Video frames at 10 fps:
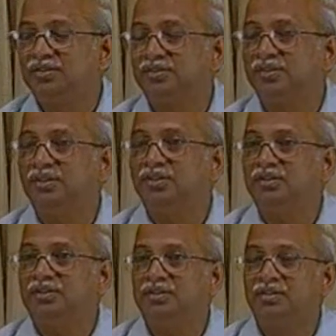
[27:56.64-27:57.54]
the
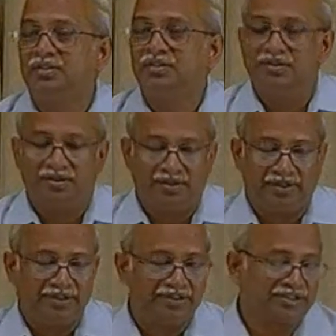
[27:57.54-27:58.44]

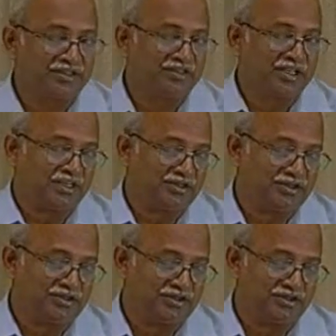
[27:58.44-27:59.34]
resistance
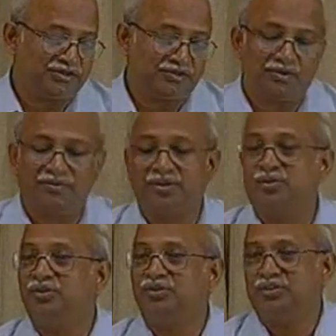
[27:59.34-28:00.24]
characteristics of an
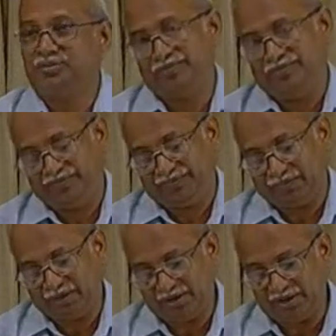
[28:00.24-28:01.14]
old ship
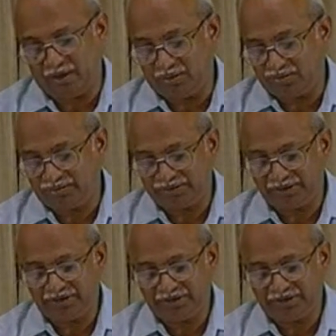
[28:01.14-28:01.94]
now for the